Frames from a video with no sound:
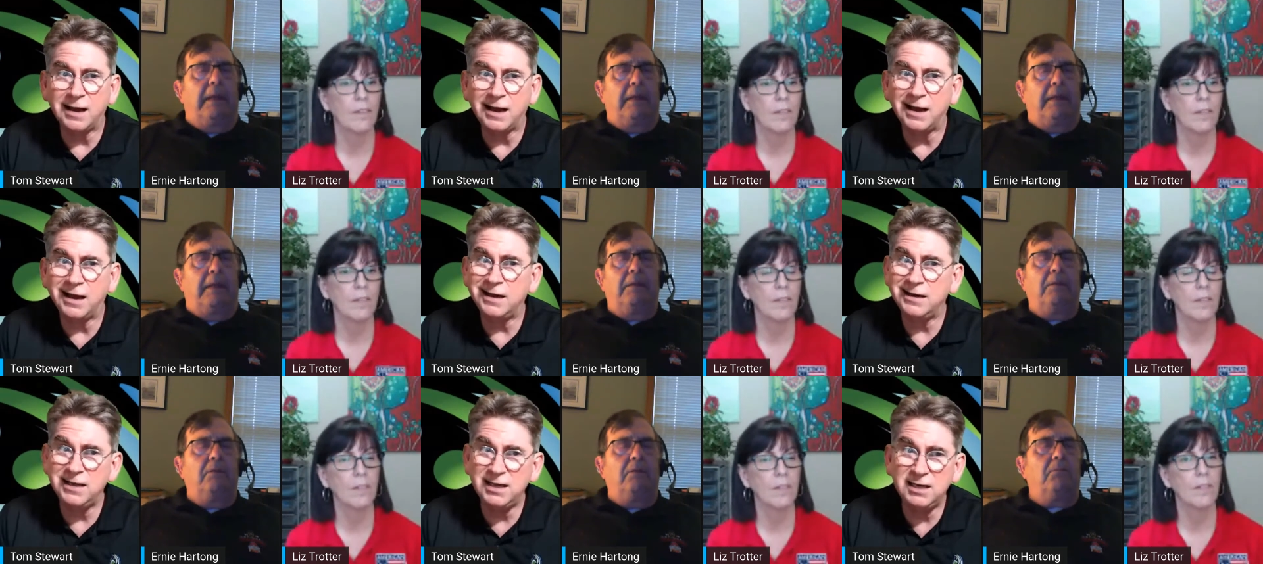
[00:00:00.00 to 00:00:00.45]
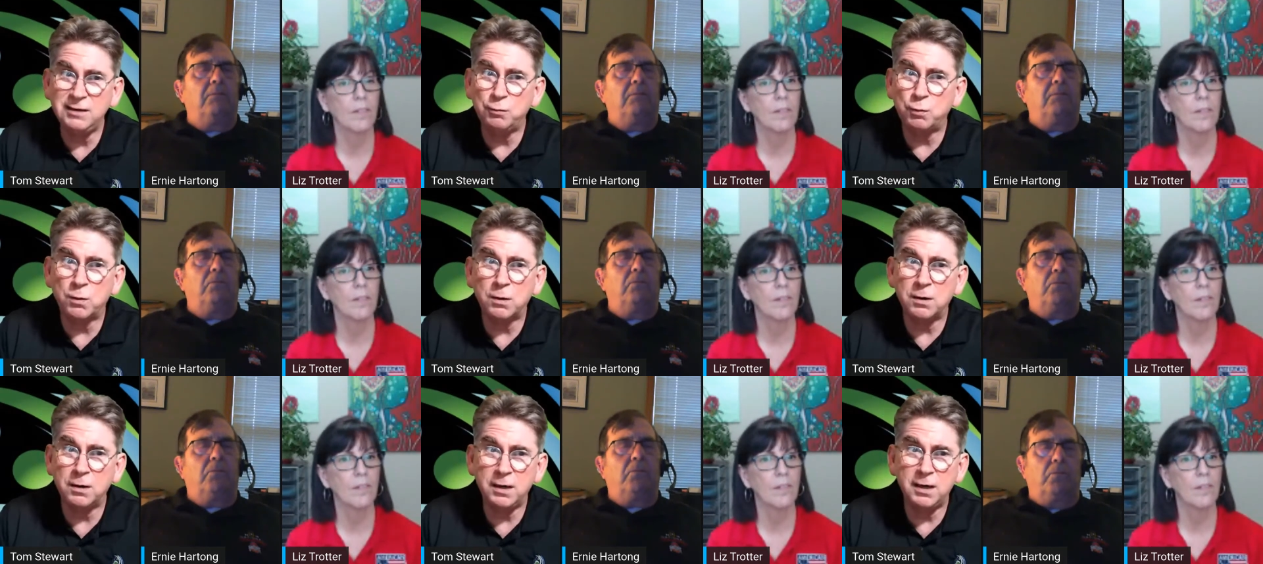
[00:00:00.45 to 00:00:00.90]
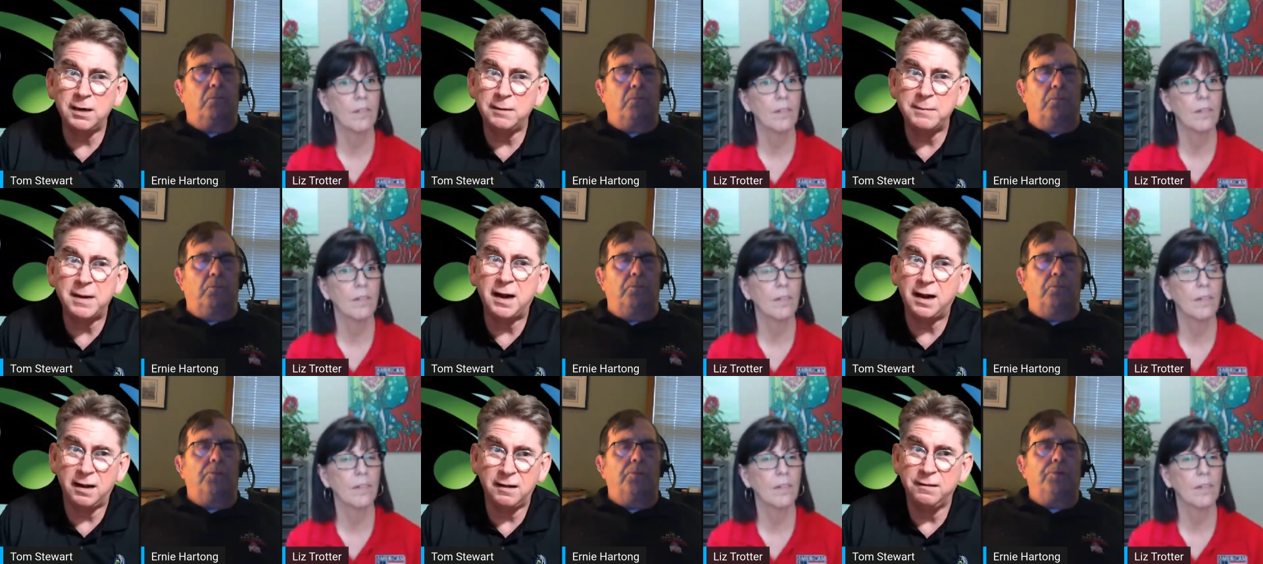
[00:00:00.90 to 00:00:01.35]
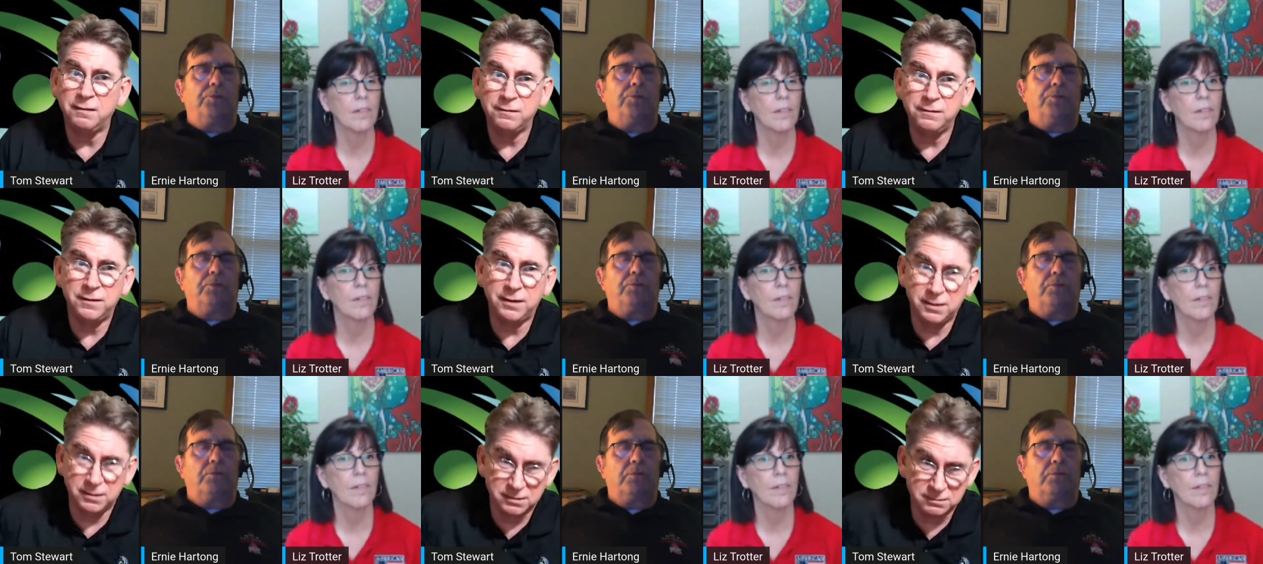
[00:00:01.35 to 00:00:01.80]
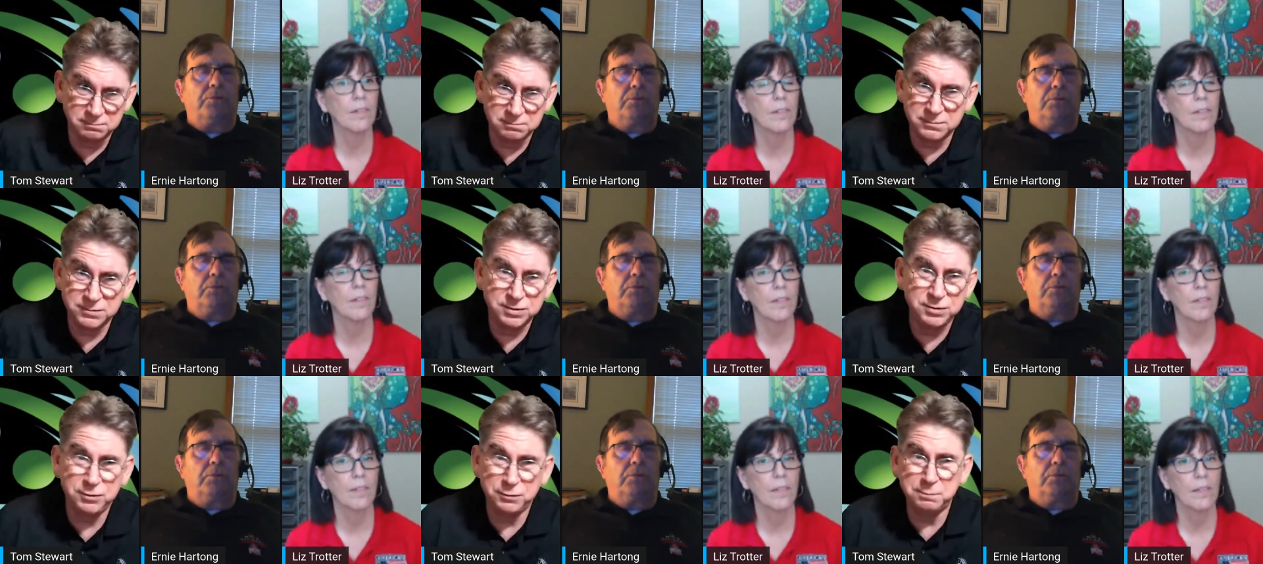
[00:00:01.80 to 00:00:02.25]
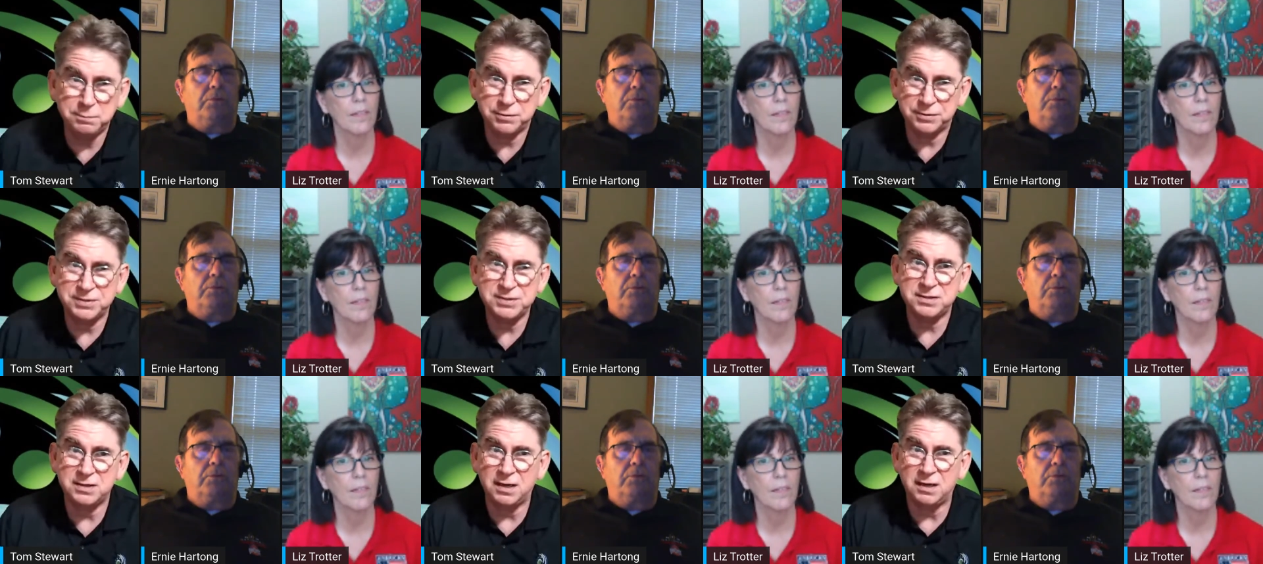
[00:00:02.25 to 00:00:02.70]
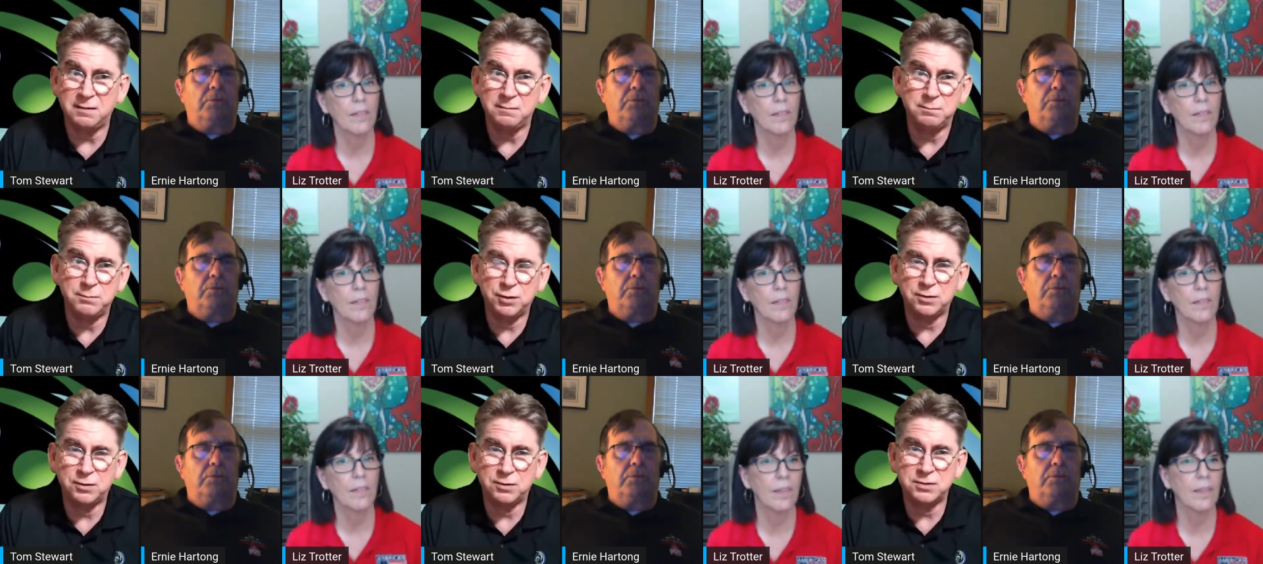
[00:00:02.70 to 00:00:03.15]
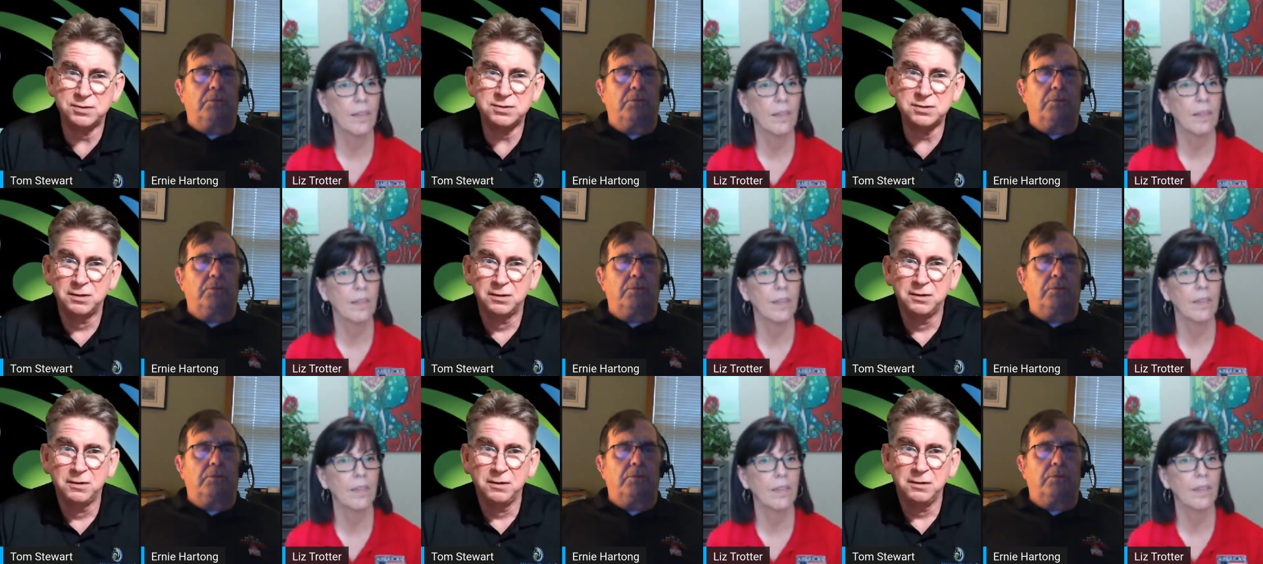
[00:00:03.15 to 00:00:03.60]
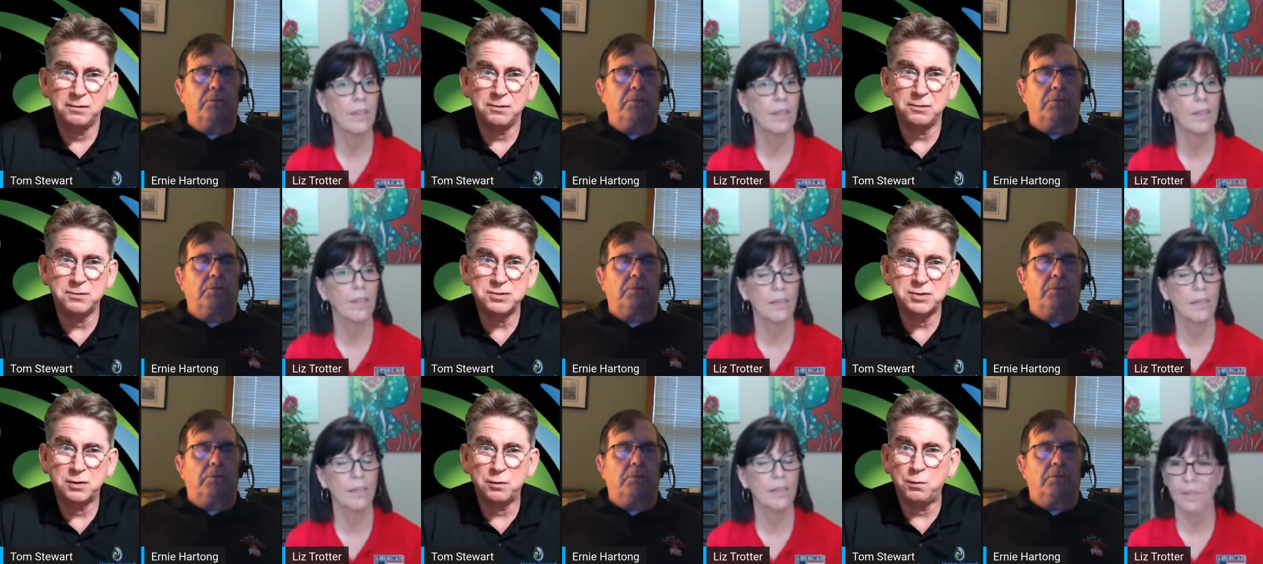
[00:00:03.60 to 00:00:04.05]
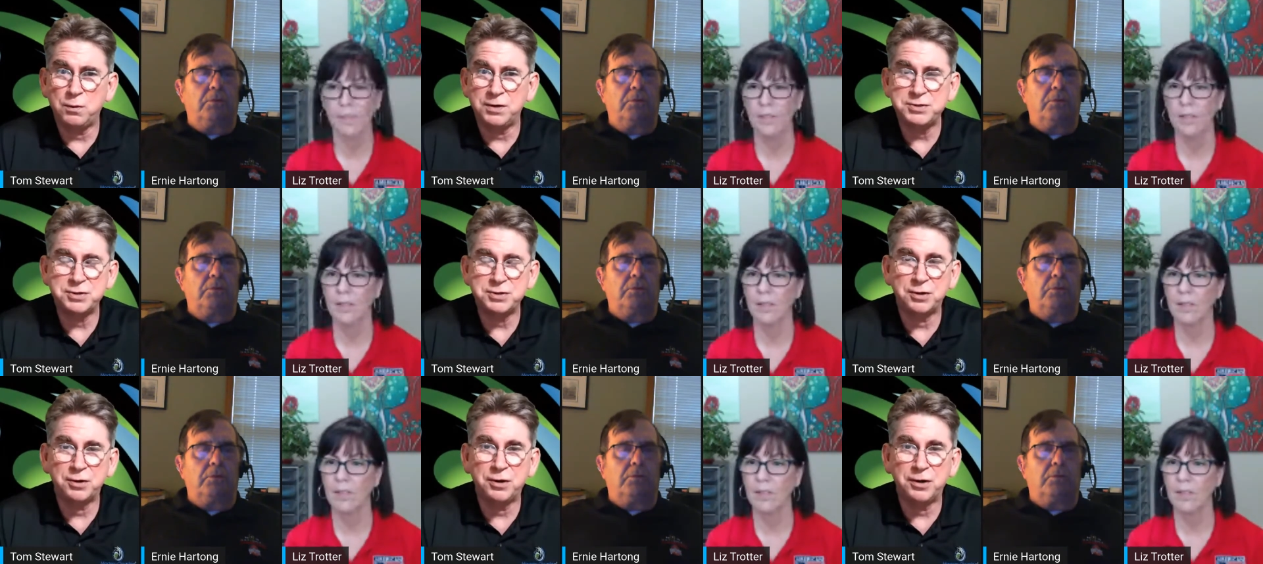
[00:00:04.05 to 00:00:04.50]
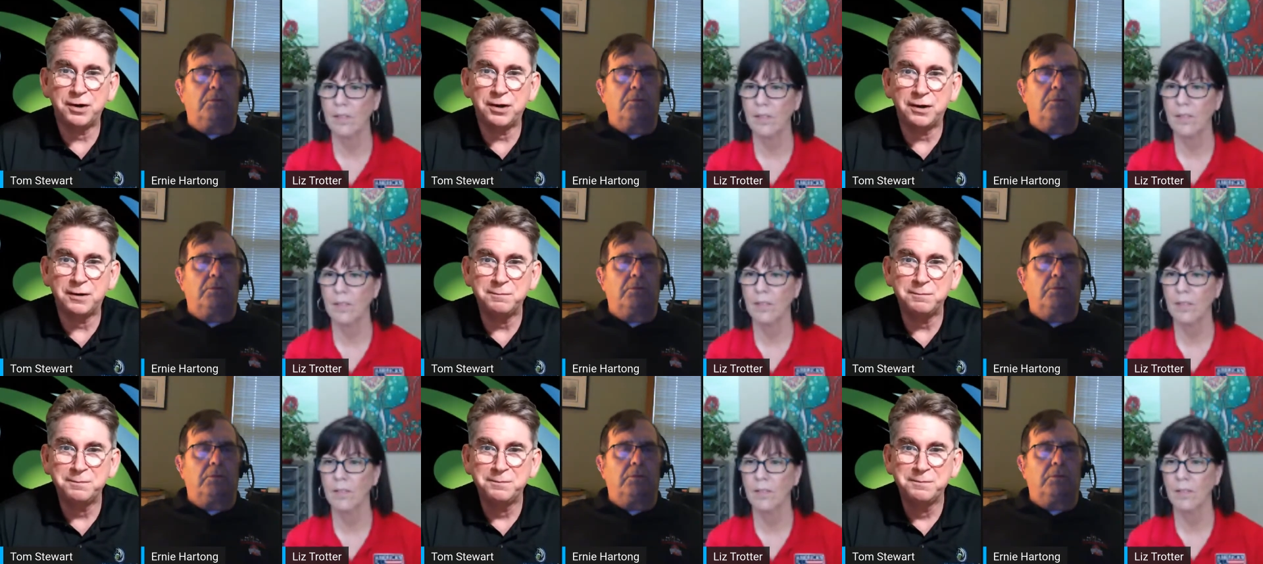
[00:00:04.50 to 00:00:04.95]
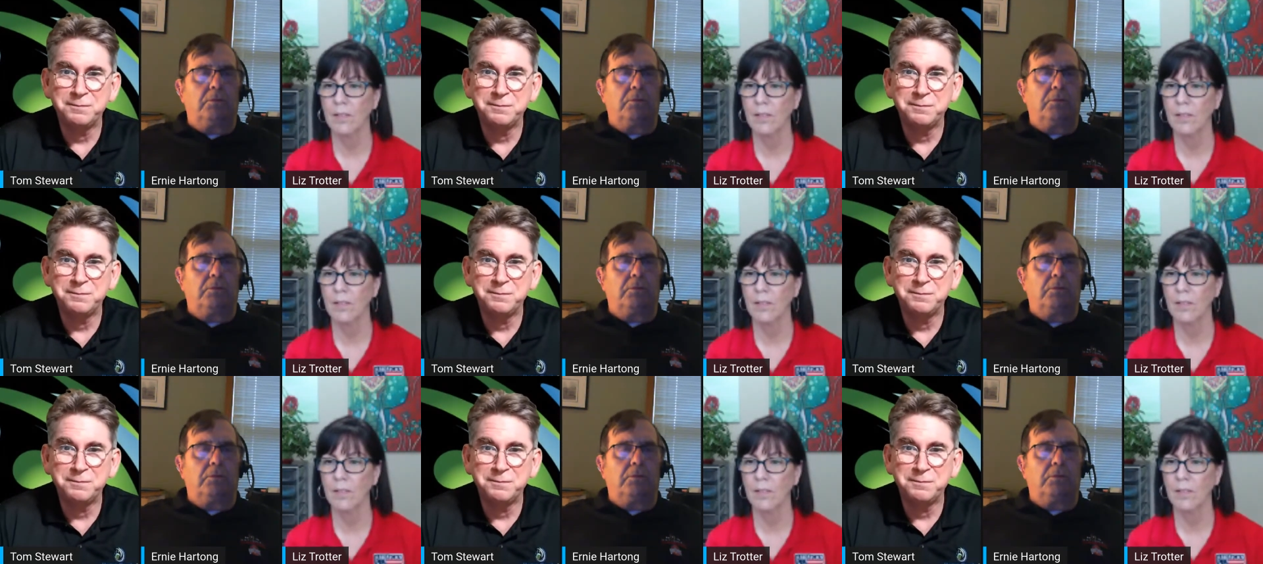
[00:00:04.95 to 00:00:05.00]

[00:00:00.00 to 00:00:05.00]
Speaker 1: I need to worry about the two percent because those are the ones that are gonna,